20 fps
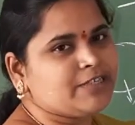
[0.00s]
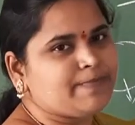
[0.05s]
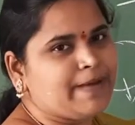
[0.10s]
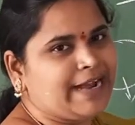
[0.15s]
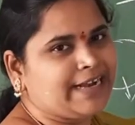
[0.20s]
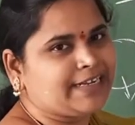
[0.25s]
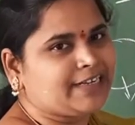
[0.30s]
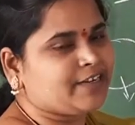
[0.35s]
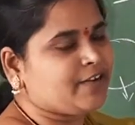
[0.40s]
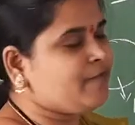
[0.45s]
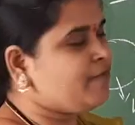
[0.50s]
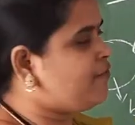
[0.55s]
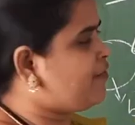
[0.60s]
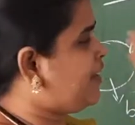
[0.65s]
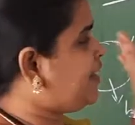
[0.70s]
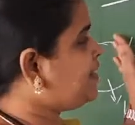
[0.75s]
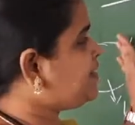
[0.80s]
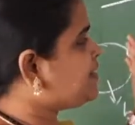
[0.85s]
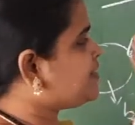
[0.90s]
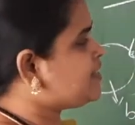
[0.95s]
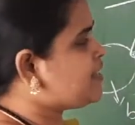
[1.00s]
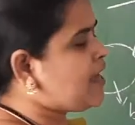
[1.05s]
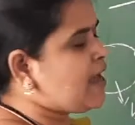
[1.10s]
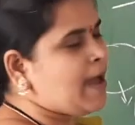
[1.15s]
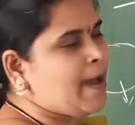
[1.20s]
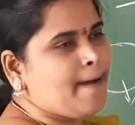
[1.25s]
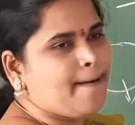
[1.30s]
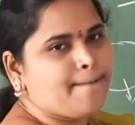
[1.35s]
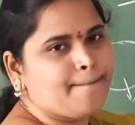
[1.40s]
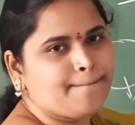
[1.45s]
back, reflects
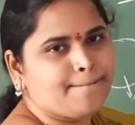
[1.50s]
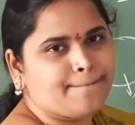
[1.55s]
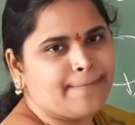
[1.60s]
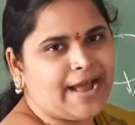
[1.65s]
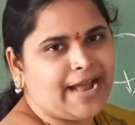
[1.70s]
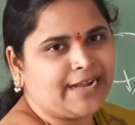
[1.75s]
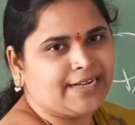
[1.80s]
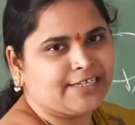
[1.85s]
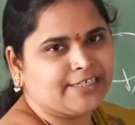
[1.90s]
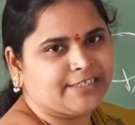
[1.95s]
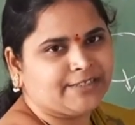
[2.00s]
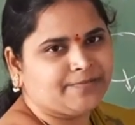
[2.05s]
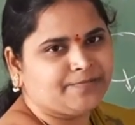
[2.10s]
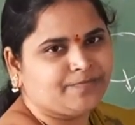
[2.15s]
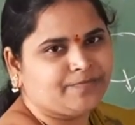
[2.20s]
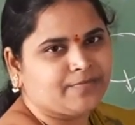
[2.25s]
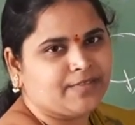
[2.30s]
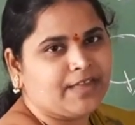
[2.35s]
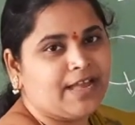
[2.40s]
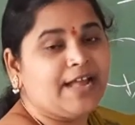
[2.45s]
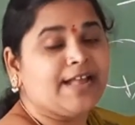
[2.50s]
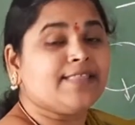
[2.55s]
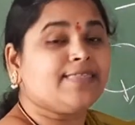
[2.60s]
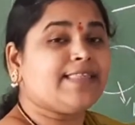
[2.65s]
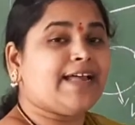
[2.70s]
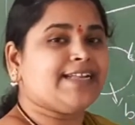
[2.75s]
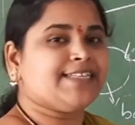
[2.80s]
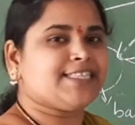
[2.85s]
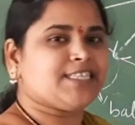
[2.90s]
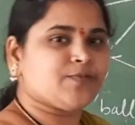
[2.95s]
back.
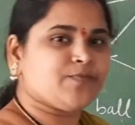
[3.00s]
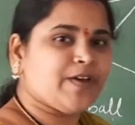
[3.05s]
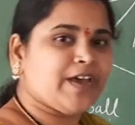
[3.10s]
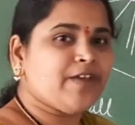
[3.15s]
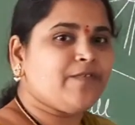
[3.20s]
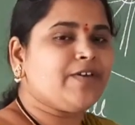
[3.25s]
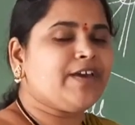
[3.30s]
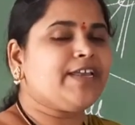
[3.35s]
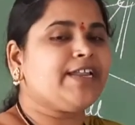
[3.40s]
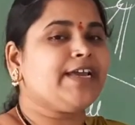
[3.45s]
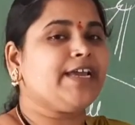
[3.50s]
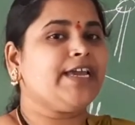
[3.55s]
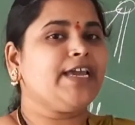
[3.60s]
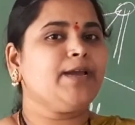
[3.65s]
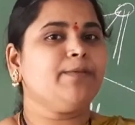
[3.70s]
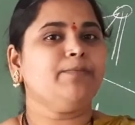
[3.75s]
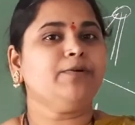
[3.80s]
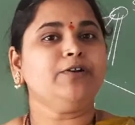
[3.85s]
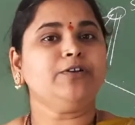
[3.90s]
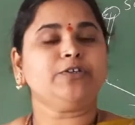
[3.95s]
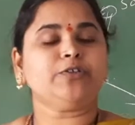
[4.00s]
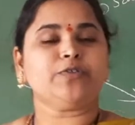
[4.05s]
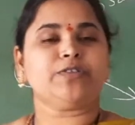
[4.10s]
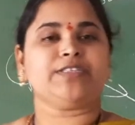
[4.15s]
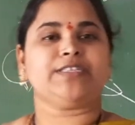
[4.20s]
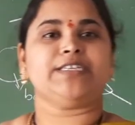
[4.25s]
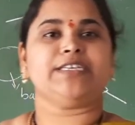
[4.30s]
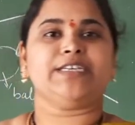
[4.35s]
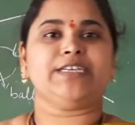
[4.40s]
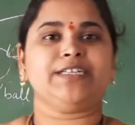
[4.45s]
That's why we are able to
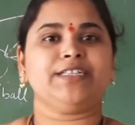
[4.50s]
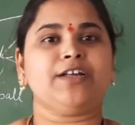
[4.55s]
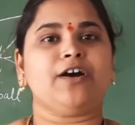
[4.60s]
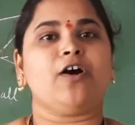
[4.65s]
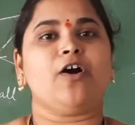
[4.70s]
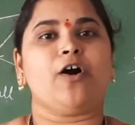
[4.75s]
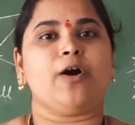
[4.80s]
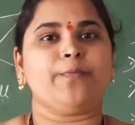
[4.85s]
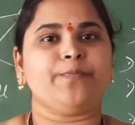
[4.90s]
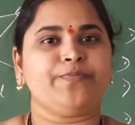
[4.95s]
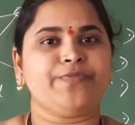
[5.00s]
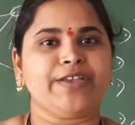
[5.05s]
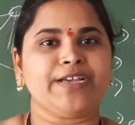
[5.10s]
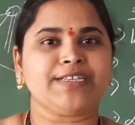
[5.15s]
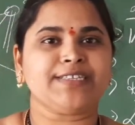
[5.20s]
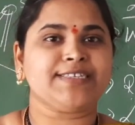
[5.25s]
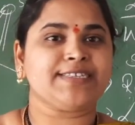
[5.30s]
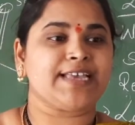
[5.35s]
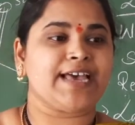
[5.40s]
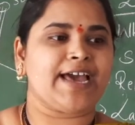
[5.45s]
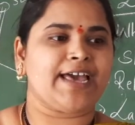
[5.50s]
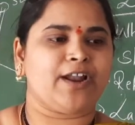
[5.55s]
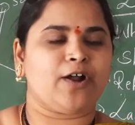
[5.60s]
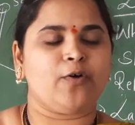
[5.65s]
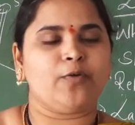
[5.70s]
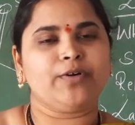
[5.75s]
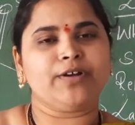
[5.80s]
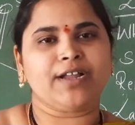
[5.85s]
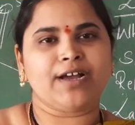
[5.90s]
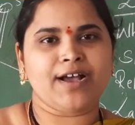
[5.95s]
see the objects
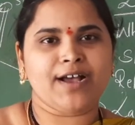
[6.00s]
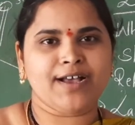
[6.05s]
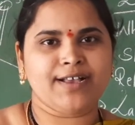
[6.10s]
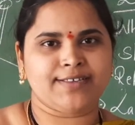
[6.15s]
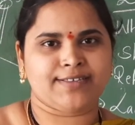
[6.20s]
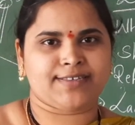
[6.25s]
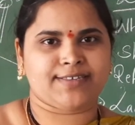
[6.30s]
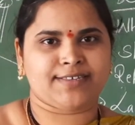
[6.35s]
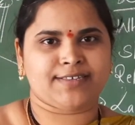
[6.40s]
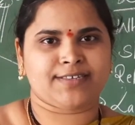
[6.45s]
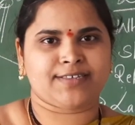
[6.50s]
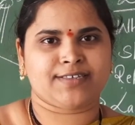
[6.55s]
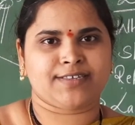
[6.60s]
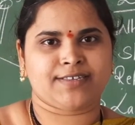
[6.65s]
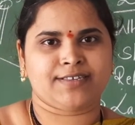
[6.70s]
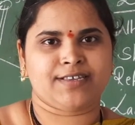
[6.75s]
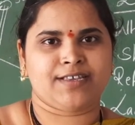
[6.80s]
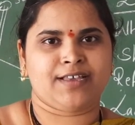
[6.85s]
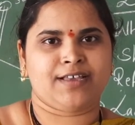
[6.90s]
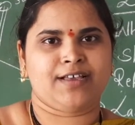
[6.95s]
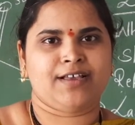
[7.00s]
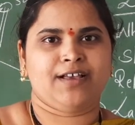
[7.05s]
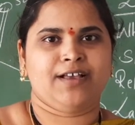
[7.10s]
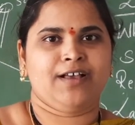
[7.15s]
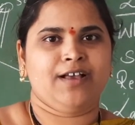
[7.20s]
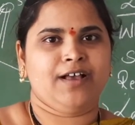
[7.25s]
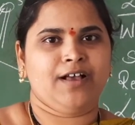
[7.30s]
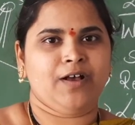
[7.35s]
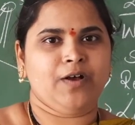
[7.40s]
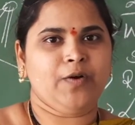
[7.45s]
around us.
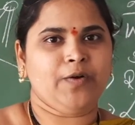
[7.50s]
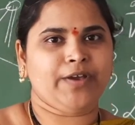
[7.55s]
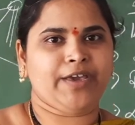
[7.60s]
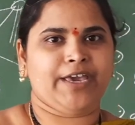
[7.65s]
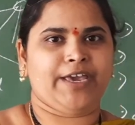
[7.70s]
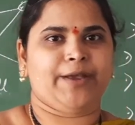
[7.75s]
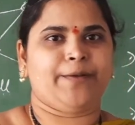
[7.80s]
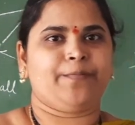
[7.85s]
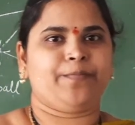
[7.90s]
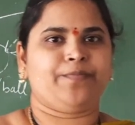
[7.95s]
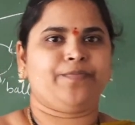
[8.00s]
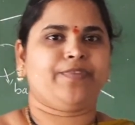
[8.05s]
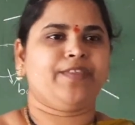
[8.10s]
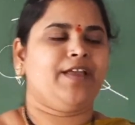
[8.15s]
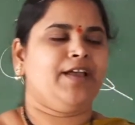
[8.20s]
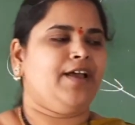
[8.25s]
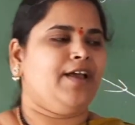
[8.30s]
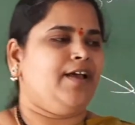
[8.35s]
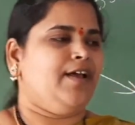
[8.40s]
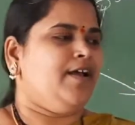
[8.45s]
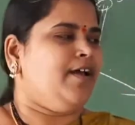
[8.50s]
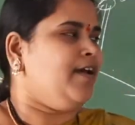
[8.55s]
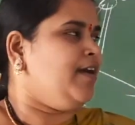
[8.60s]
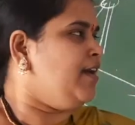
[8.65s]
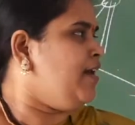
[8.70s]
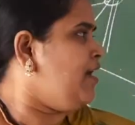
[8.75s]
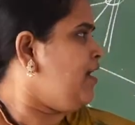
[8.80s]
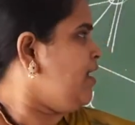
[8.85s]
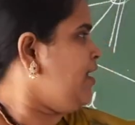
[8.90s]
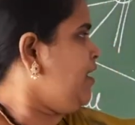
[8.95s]
Okay.
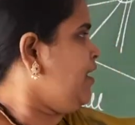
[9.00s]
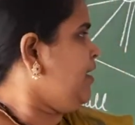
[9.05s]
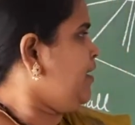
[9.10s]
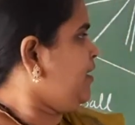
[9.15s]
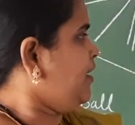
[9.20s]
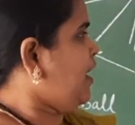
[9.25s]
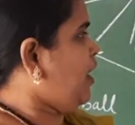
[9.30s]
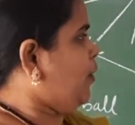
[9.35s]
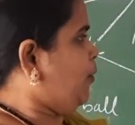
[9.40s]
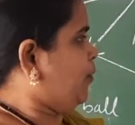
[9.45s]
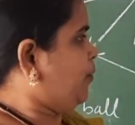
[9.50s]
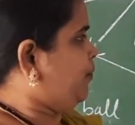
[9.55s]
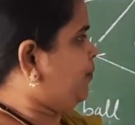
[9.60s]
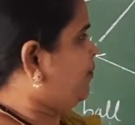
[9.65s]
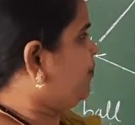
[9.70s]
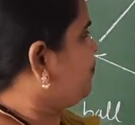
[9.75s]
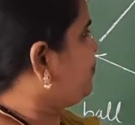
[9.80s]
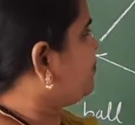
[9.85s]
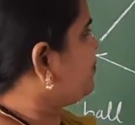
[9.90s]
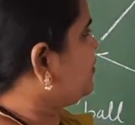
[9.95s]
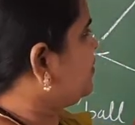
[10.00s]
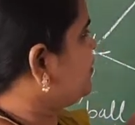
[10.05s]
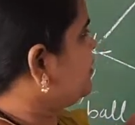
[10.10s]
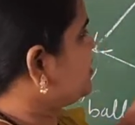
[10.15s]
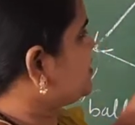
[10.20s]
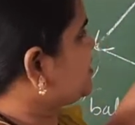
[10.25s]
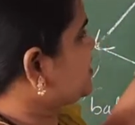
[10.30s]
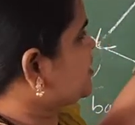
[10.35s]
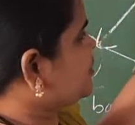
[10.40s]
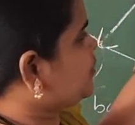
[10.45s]
Now,
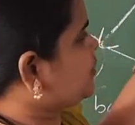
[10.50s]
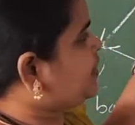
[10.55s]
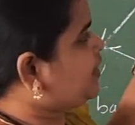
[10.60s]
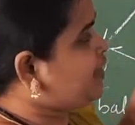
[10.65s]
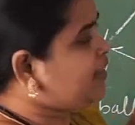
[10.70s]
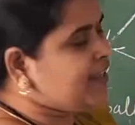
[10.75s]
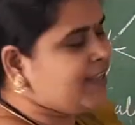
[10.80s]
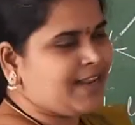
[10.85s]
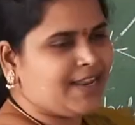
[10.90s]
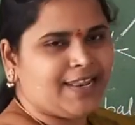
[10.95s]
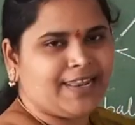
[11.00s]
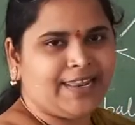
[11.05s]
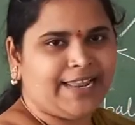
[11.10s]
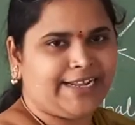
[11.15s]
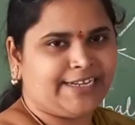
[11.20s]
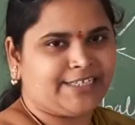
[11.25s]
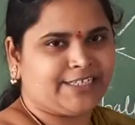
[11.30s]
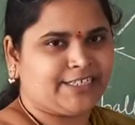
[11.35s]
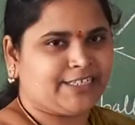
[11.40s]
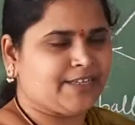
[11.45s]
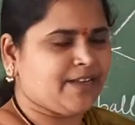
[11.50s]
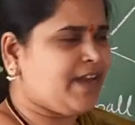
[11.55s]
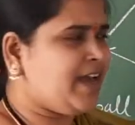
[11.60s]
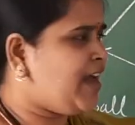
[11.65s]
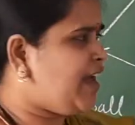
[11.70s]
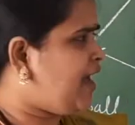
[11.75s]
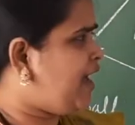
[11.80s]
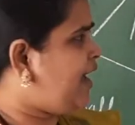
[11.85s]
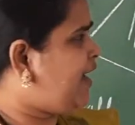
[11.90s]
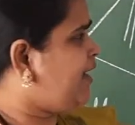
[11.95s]
this is with the light.
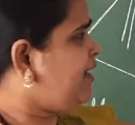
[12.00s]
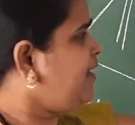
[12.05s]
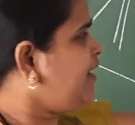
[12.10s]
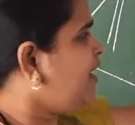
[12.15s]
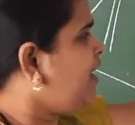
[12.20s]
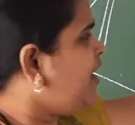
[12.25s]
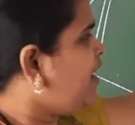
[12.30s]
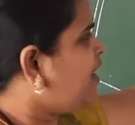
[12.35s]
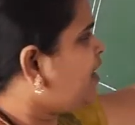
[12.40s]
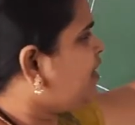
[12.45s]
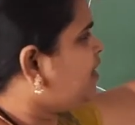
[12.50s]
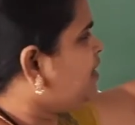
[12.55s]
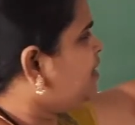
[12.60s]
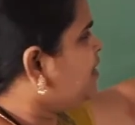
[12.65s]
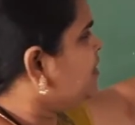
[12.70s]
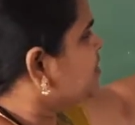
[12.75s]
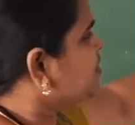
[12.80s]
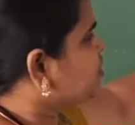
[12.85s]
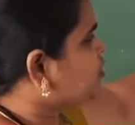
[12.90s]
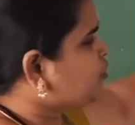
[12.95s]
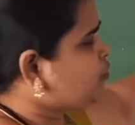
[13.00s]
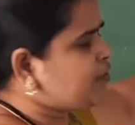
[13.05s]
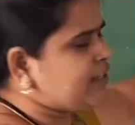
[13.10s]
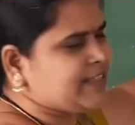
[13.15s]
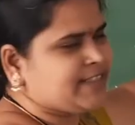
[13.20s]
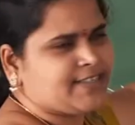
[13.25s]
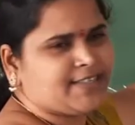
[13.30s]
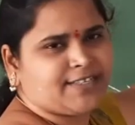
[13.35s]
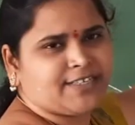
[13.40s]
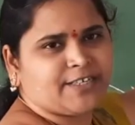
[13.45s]
And
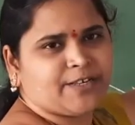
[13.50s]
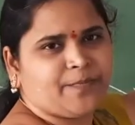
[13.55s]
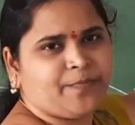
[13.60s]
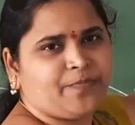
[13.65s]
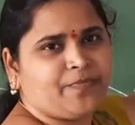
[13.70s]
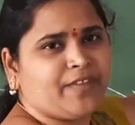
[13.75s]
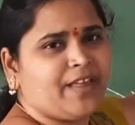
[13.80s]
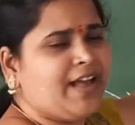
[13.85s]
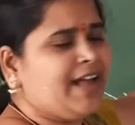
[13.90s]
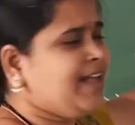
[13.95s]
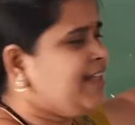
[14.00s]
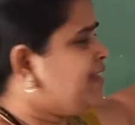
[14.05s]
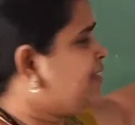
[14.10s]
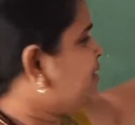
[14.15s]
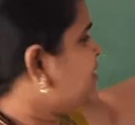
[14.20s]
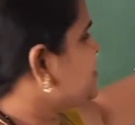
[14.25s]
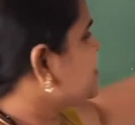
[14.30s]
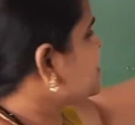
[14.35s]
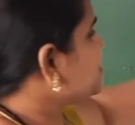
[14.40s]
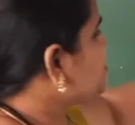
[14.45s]
students, this is